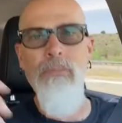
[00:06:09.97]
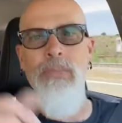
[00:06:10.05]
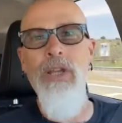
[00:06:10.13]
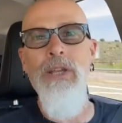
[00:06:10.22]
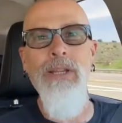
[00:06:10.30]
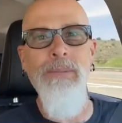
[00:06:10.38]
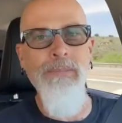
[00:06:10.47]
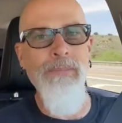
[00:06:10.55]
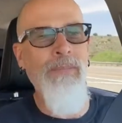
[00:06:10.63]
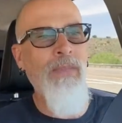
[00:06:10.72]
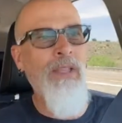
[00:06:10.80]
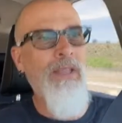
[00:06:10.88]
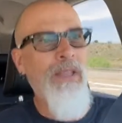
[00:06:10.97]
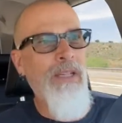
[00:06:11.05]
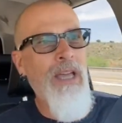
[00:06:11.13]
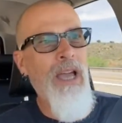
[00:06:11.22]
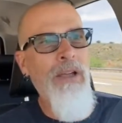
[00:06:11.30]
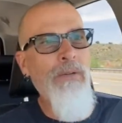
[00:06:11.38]
Period.
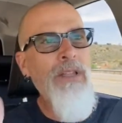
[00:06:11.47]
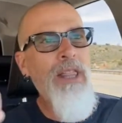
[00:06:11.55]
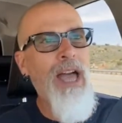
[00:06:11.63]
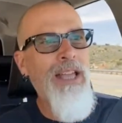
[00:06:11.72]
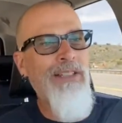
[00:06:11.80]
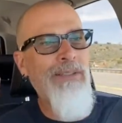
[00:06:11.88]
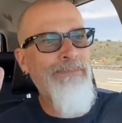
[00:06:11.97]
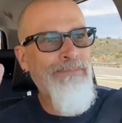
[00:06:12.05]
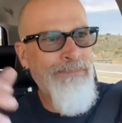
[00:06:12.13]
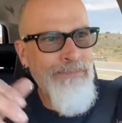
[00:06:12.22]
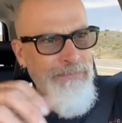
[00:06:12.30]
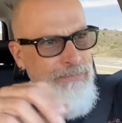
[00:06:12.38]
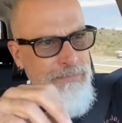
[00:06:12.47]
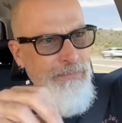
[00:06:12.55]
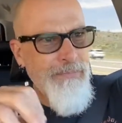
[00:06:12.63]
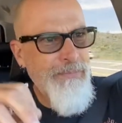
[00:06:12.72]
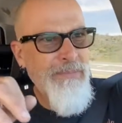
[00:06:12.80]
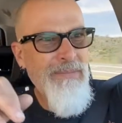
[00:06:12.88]
Now, I realize
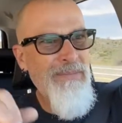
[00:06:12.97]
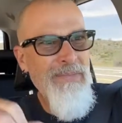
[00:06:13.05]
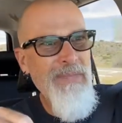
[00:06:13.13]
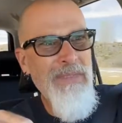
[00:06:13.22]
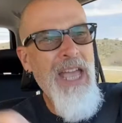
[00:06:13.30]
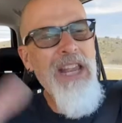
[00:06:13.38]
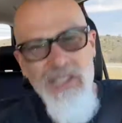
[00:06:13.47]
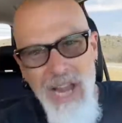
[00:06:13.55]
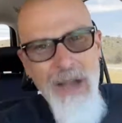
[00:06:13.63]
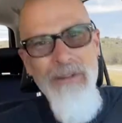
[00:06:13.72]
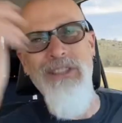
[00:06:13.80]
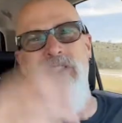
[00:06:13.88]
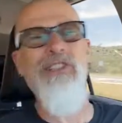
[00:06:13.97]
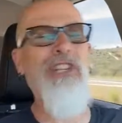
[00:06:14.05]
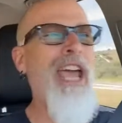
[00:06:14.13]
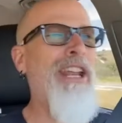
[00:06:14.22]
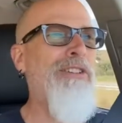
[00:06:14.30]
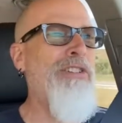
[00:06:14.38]
that's not what this
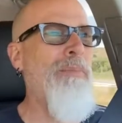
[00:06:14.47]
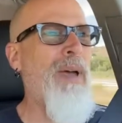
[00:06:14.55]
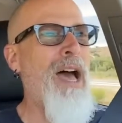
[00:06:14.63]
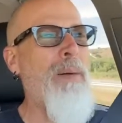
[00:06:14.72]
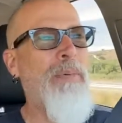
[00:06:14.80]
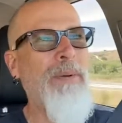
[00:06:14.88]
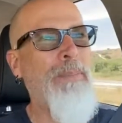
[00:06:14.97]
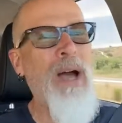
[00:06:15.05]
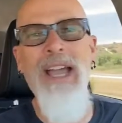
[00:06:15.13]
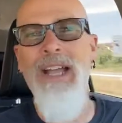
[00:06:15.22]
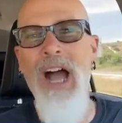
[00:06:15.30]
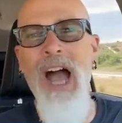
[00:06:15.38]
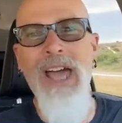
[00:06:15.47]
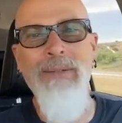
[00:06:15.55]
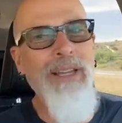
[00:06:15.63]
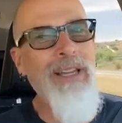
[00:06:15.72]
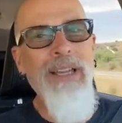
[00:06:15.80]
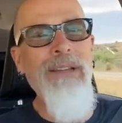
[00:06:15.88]
channel's about, but by God,
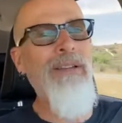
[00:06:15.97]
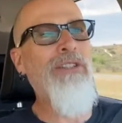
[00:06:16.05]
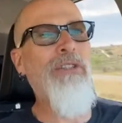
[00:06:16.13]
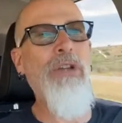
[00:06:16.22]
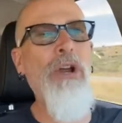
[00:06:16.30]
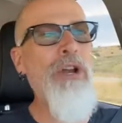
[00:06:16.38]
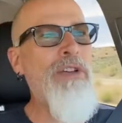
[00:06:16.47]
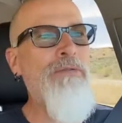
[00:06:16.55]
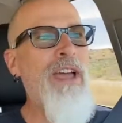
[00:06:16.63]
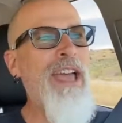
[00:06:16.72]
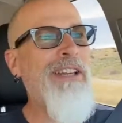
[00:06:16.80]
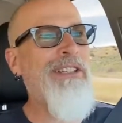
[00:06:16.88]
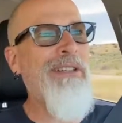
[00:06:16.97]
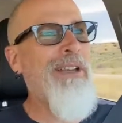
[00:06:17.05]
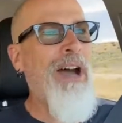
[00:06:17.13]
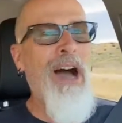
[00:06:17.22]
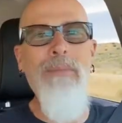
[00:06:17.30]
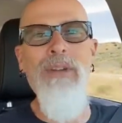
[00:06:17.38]
it's current events.
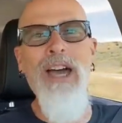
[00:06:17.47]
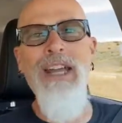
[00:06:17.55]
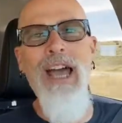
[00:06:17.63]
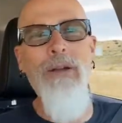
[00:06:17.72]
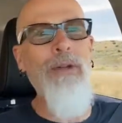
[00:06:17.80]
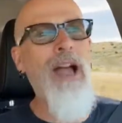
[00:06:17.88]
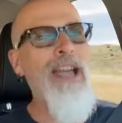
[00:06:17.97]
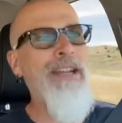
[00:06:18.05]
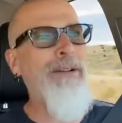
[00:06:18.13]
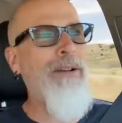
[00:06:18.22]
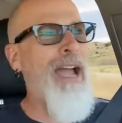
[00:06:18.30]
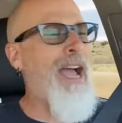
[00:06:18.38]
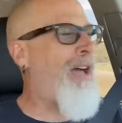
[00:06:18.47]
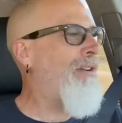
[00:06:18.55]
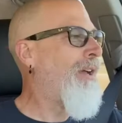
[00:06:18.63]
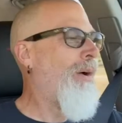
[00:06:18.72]
I'm not out riding around.